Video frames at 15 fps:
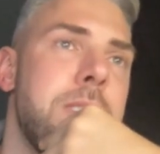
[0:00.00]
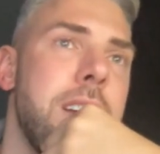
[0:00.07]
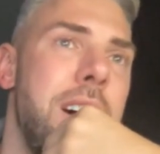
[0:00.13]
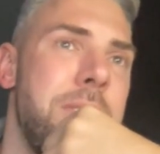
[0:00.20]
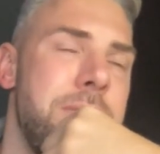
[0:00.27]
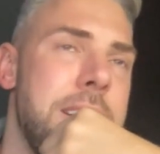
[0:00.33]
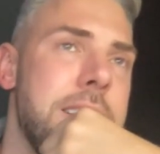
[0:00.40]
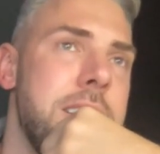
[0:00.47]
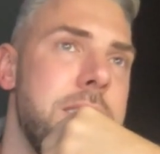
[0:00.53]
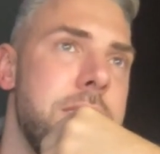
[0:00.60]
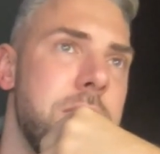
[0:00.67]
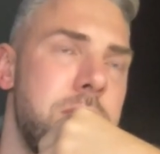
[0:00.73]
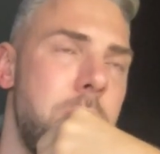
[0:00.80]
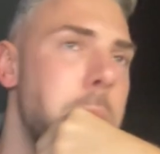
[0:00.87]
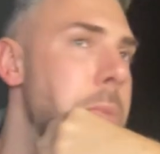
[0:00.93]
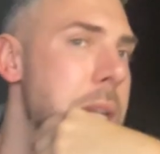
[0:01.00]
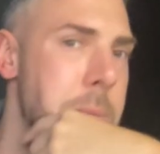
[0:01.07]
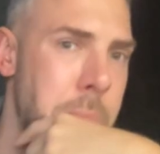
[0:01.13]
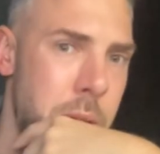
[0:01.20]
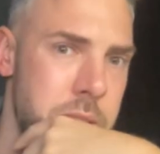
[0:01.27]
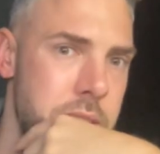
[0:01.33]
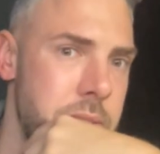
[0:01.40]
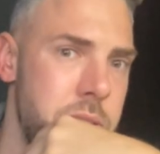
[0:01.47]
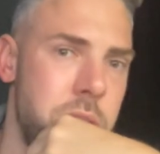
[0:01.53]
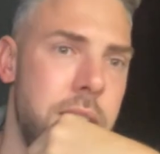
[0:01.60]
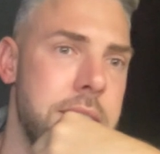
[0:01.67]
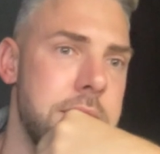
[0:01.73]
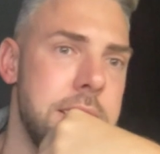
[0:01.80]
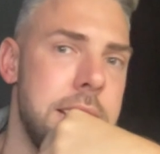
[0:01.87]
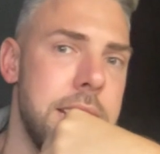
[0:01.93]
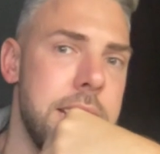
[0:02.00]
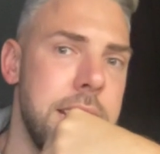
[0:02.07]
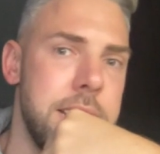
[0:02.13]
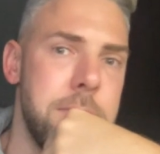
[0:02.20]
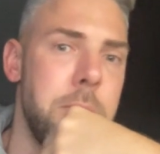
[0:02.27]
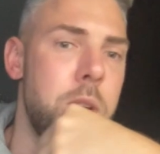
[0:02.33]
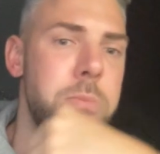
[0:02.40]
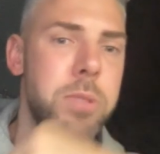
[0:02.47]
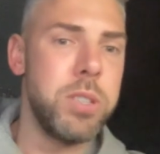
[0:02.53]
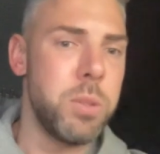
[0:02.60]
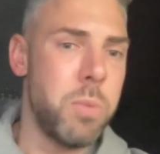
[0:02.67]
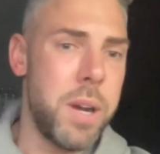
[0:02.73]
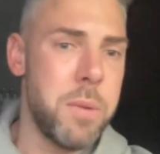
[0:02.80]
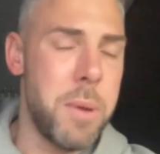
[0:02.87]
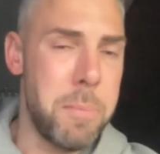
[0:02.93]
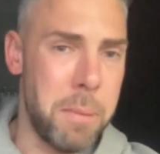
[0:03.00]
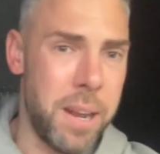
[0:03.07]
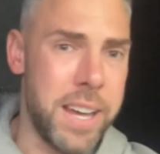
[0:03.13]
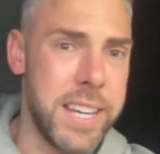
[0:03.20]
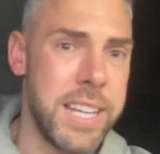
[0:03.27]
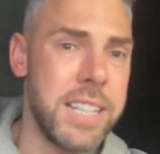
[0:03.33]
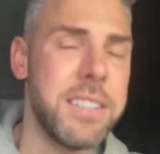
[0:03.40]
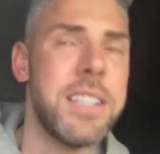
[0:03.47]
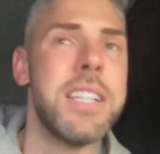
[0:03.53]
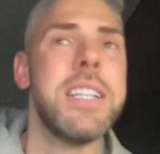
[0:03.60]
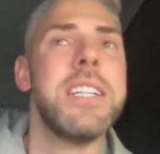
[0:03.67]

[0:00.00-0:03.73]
I think there are so many positive signs there at the moment, the way we're playing,